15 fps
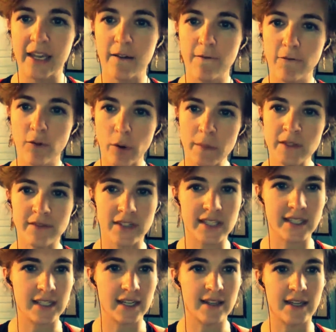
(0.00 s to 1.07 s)
he informs
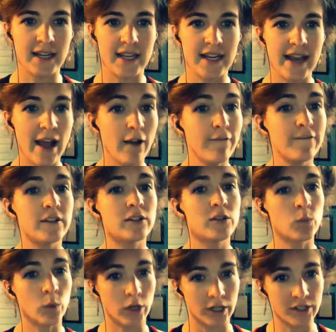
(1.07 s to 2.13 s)
Vista that he now
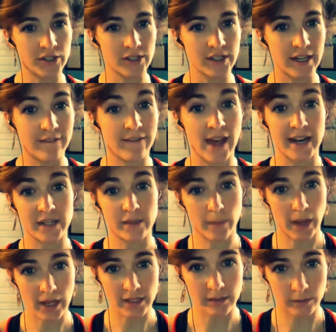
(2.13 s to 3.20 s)
feels worse, if that
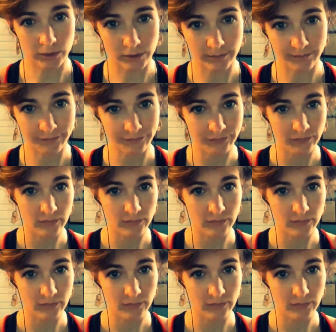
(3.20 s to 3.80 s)
is possible.